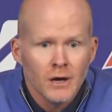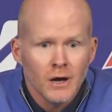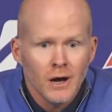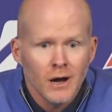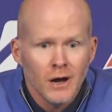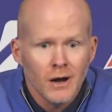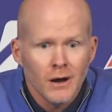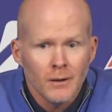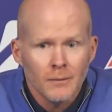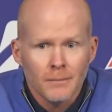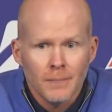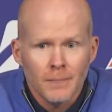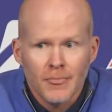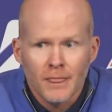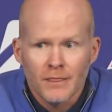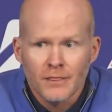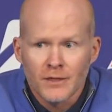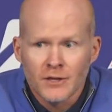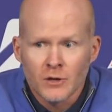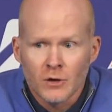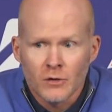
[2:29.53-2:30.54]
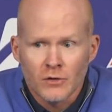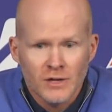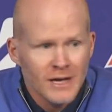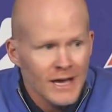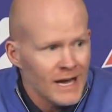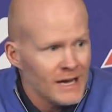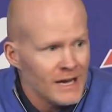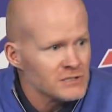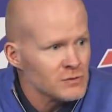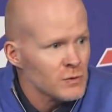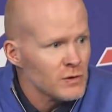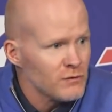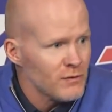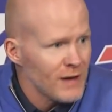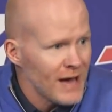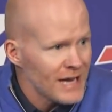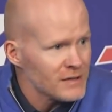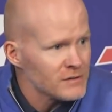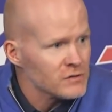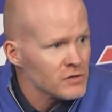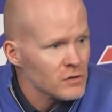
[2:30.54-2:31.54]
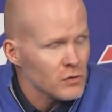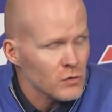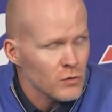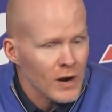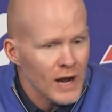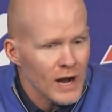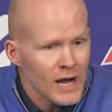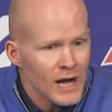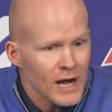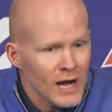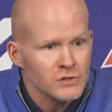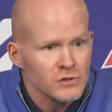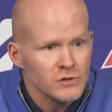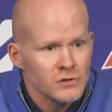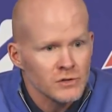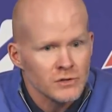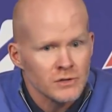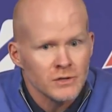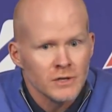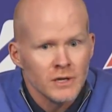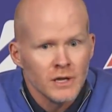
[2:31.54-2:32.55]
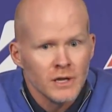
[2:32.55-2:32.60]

the guys we've added to the roster